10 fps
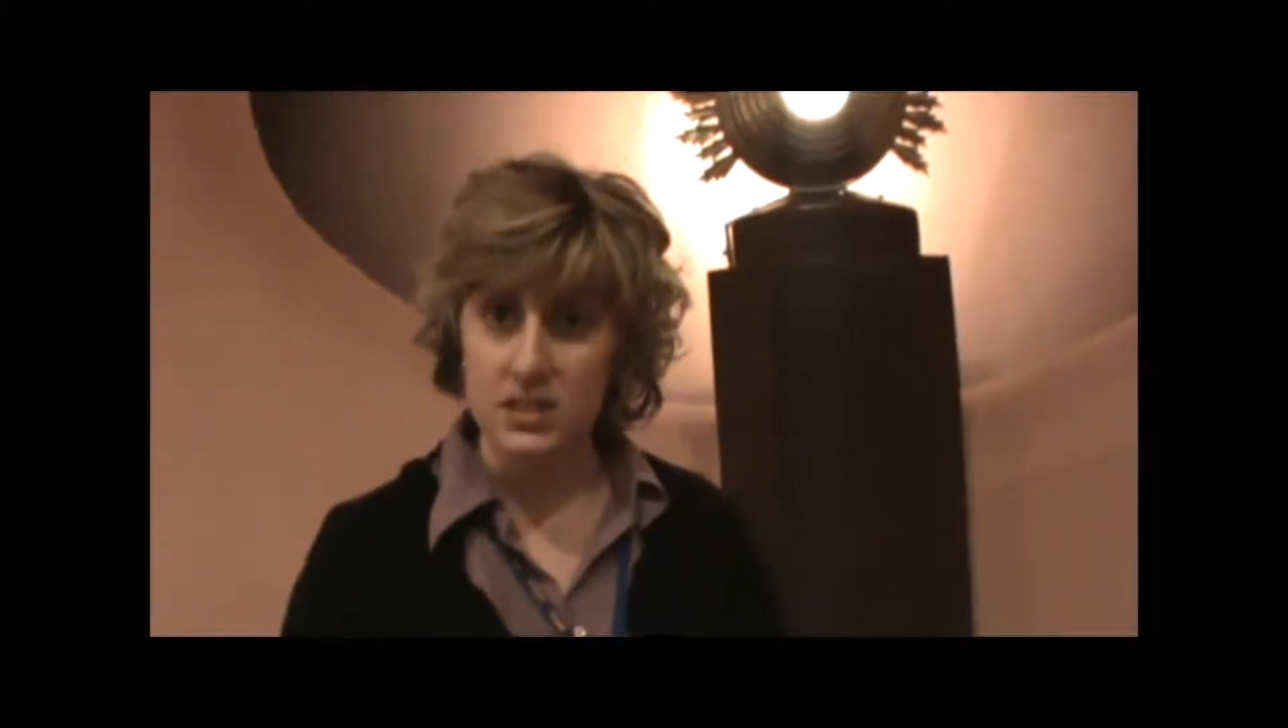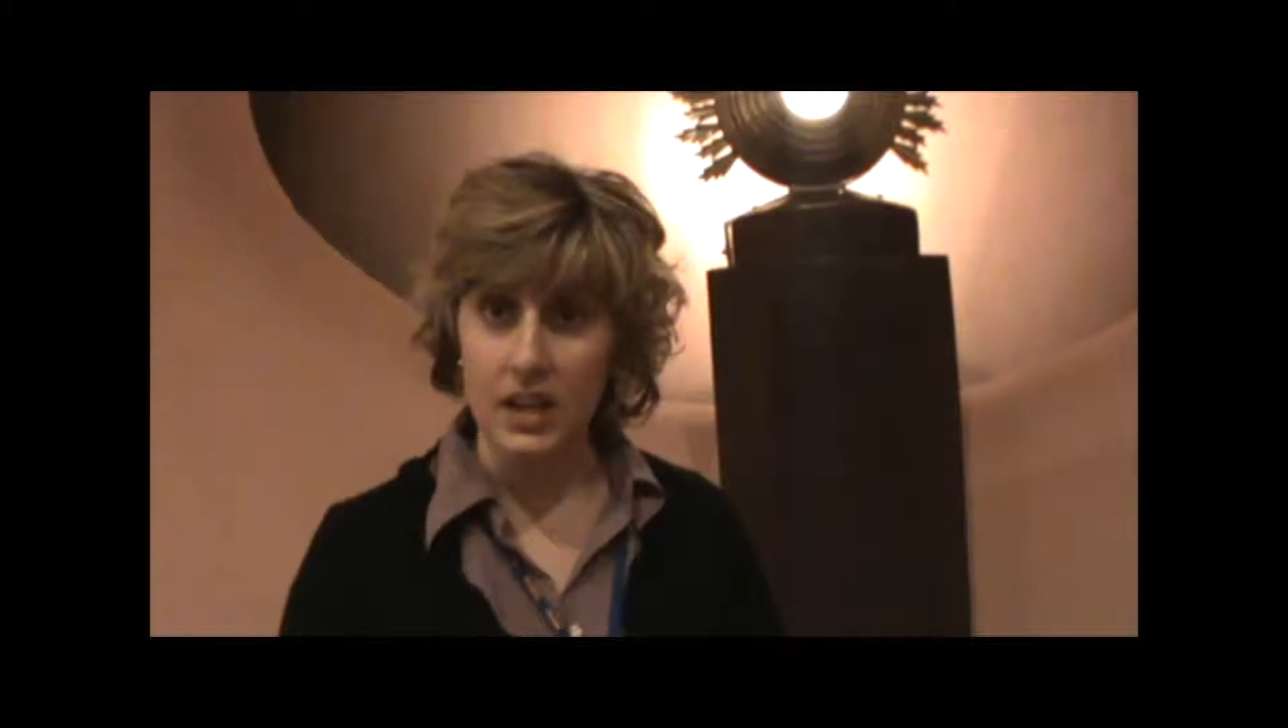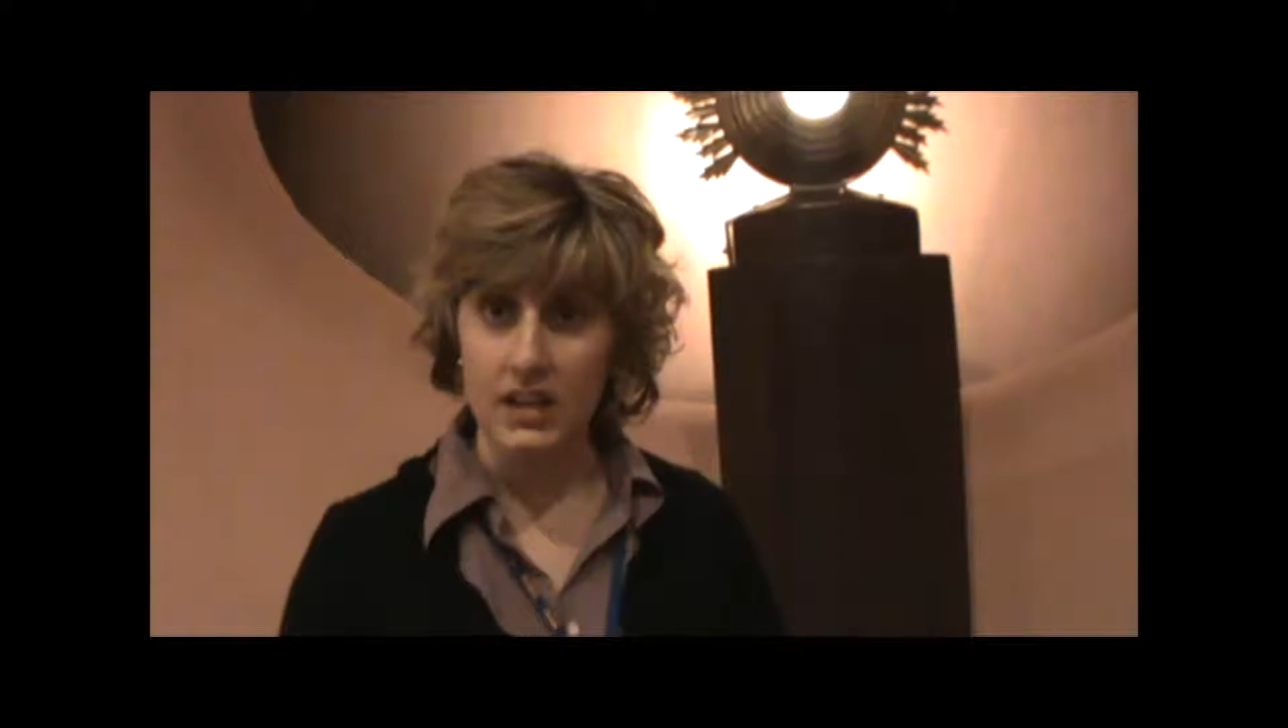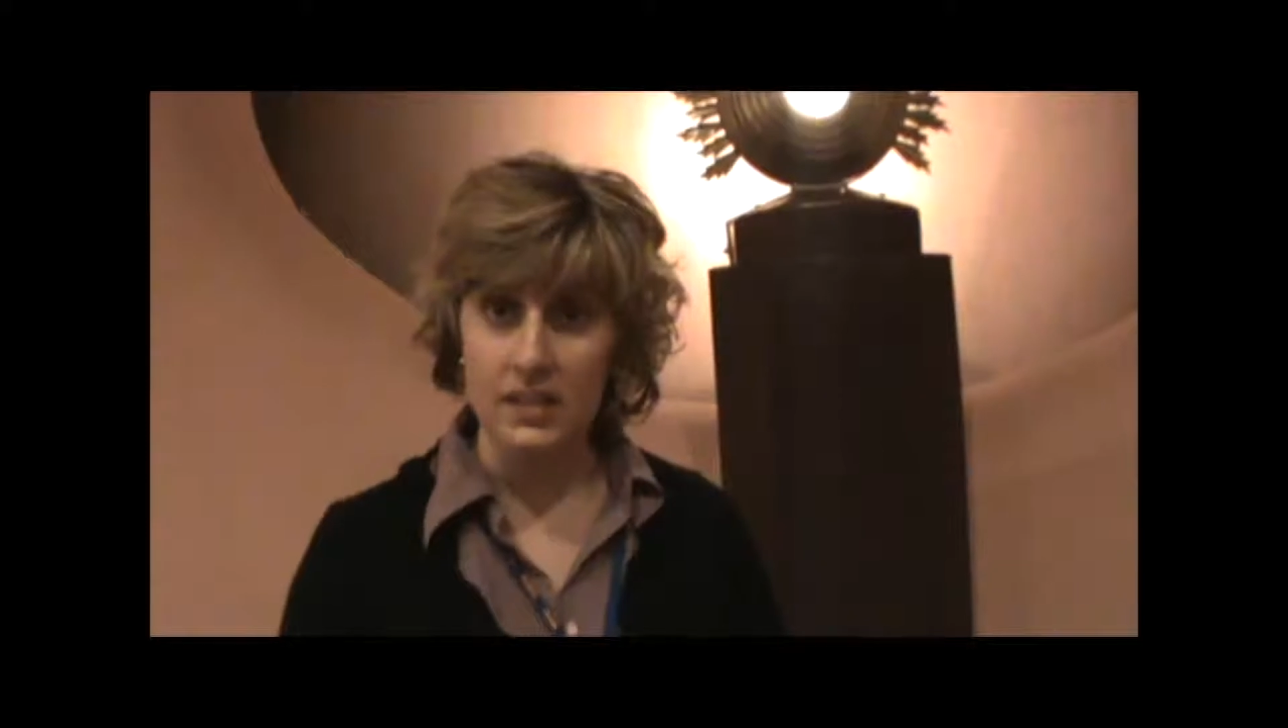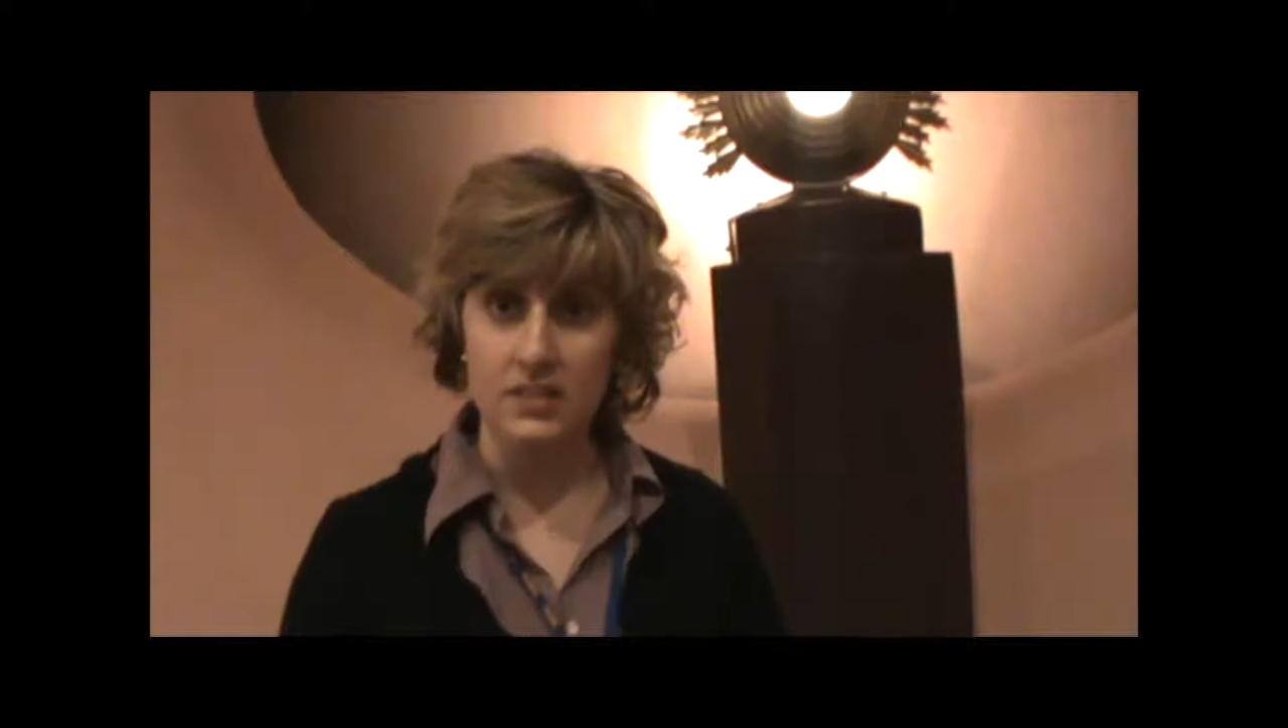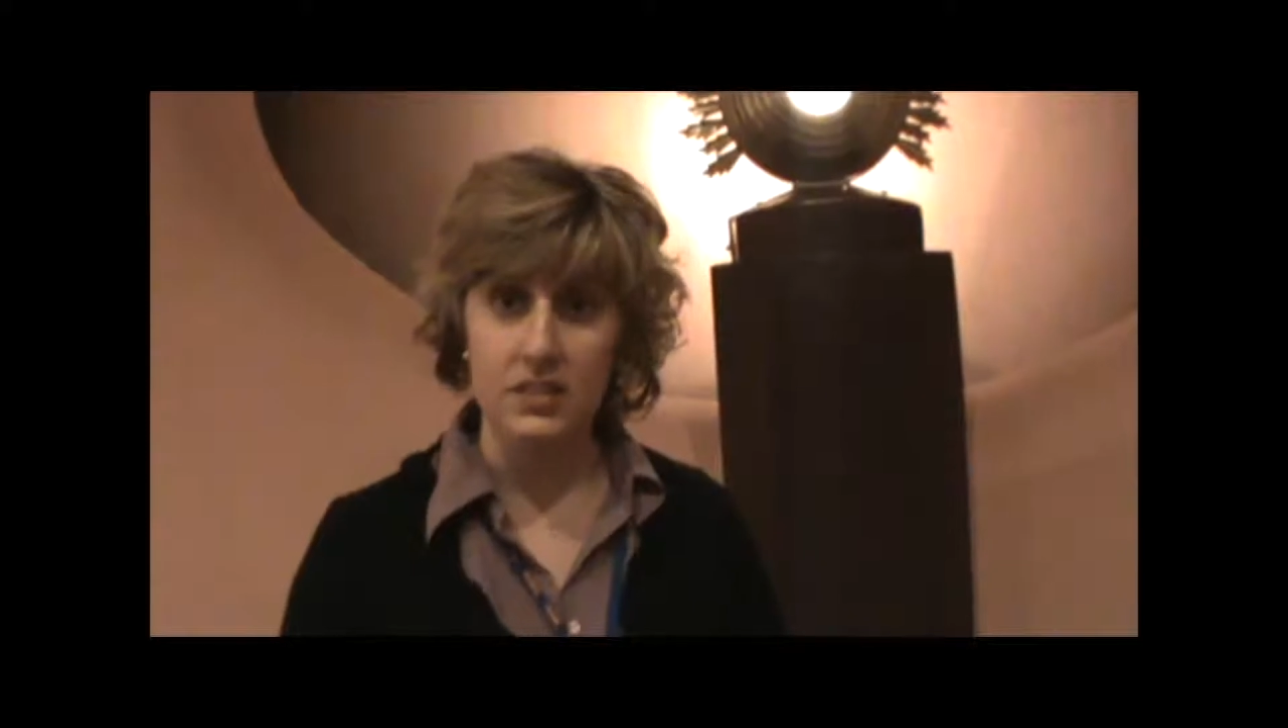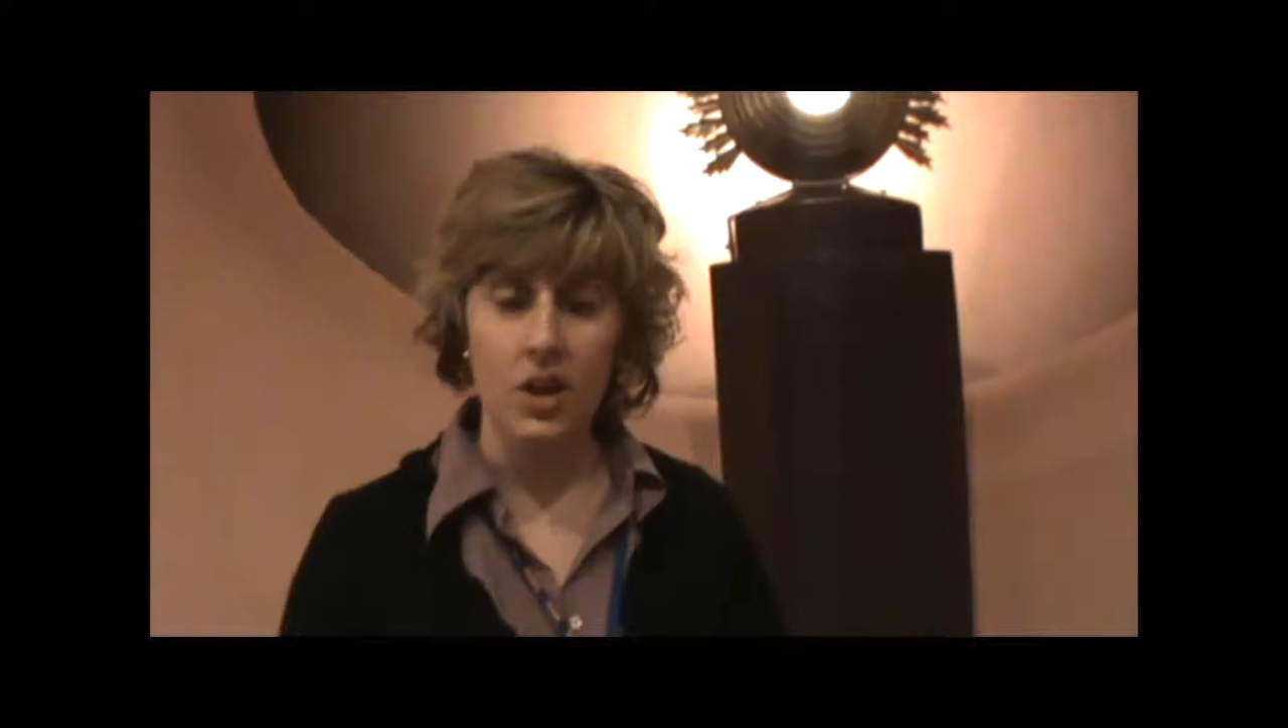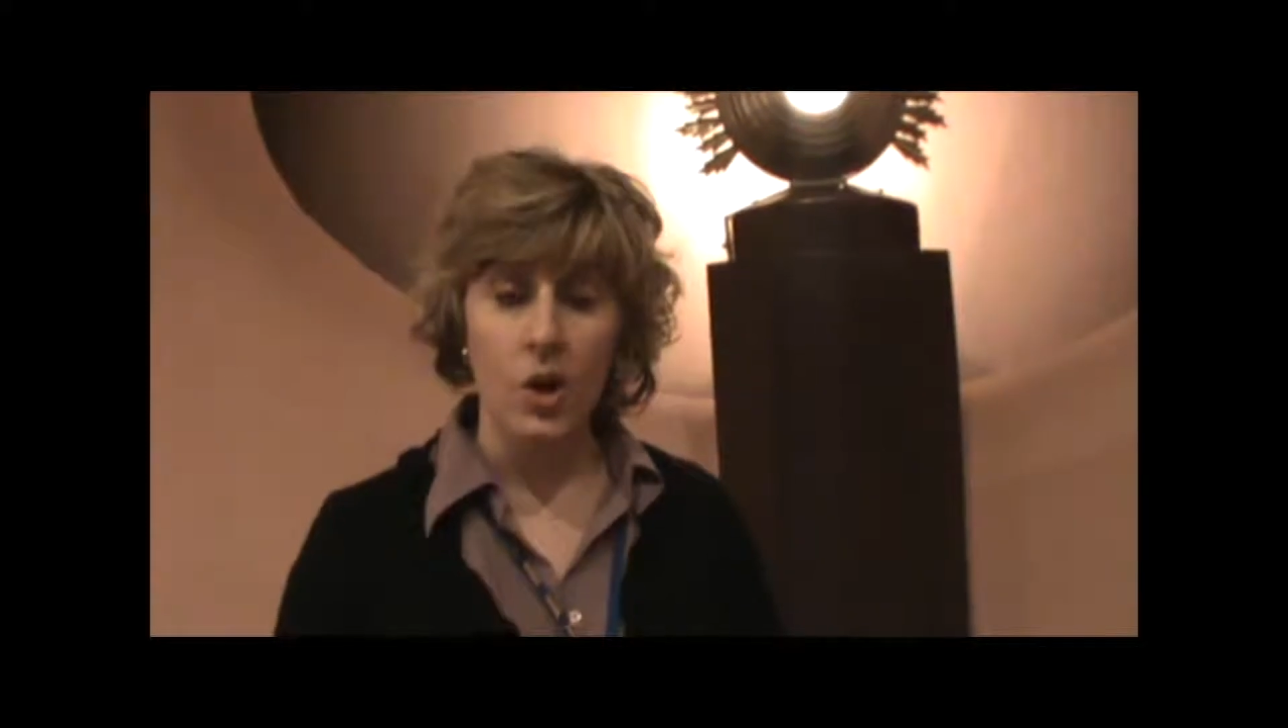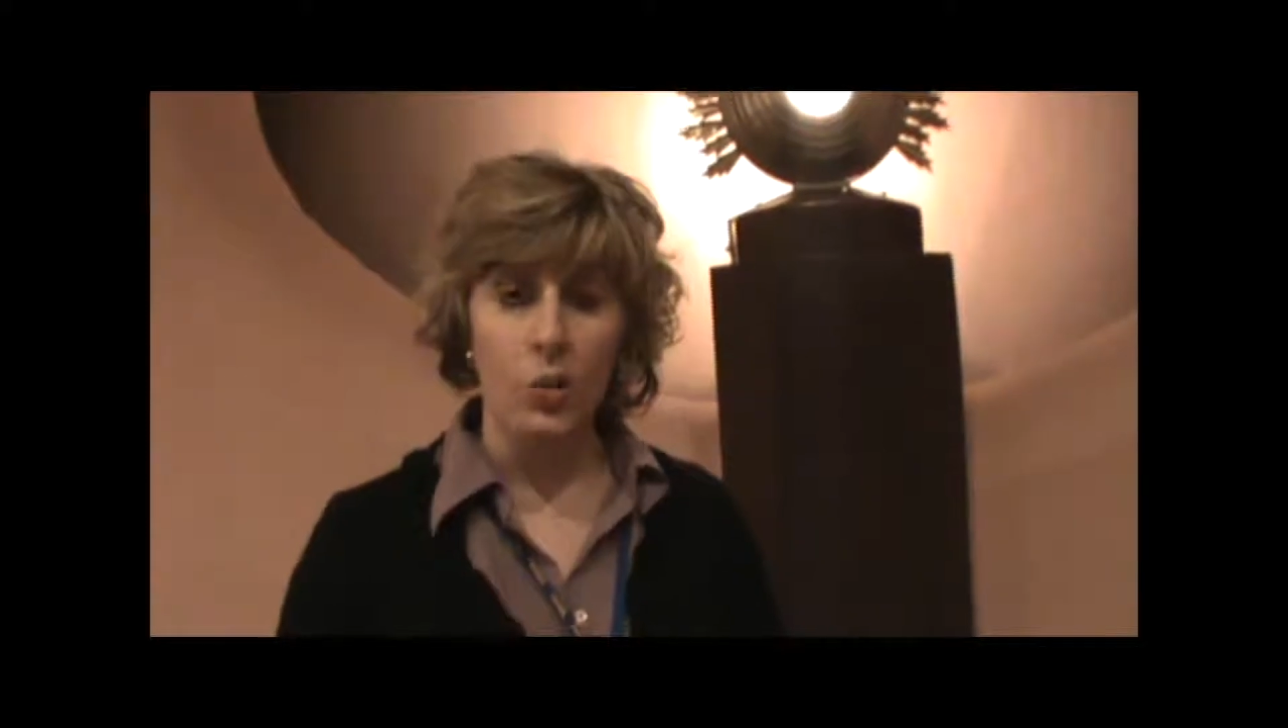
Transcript: studies,